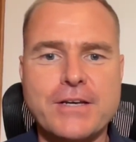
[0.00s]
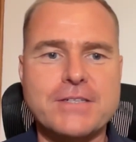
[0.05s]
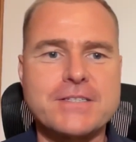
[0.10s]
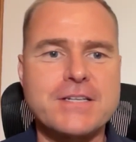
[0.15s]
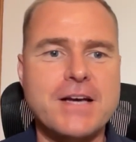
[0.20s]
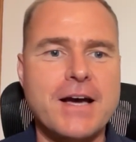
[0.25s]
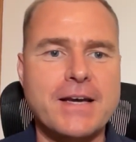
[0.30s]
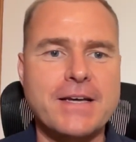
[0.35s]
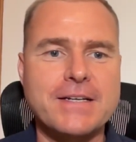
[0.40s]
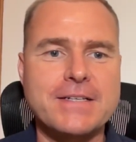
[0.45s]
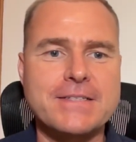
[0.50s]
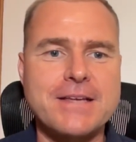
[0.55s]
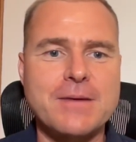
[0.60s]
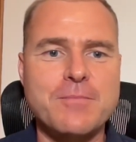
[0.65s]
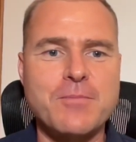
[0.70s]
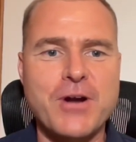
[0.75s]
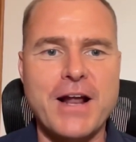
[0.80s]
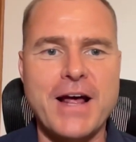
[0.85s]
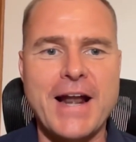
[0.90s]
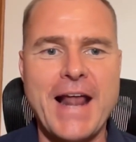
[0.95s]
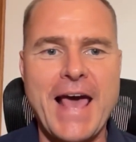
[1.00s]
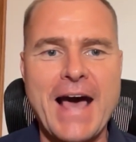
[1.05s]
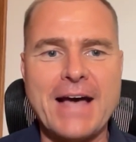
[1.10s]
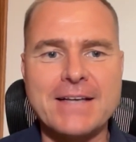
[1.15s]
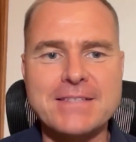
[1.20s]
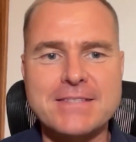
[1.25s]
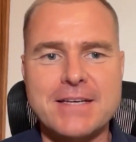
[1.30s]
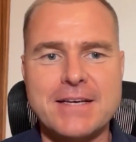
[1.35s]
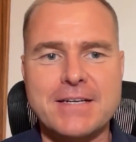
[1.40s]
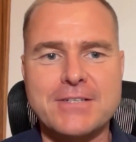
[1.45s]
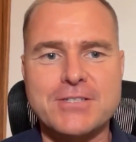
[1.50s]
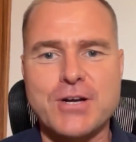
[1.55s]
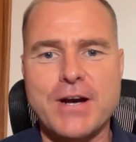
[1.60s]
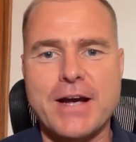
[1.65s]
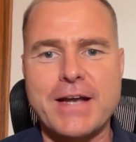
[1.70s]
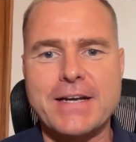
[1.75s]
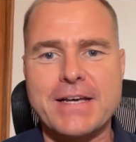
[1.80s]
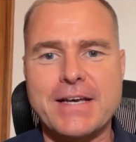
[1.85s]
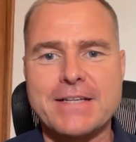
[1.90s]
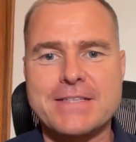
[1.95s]
you're talking to someone on acid
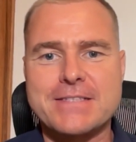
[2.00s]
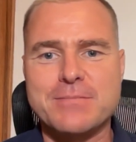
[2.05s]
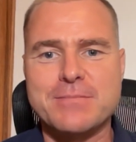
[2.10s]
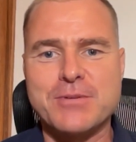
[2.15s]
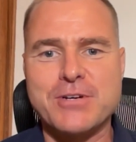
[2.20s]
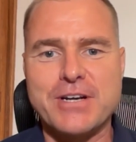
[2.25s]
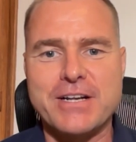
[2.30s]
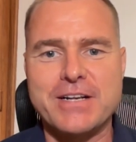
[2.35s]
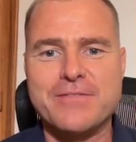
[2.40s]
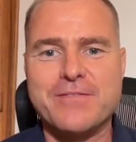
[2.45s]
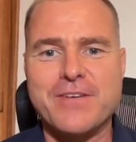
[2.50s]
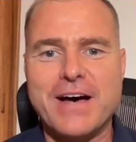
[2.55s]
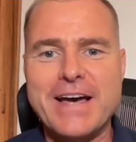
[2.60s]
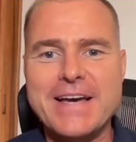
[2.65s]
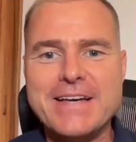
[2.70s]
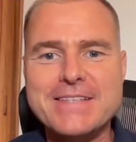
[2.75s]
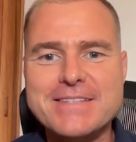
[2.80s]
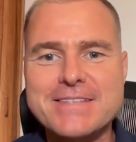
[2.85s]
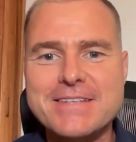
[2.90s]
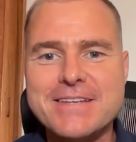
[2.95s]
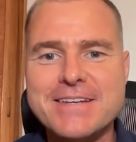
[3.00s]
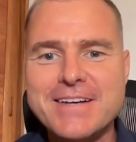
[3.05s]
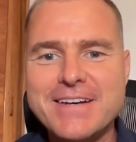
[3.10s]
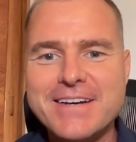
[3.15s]
trying to get some good advice,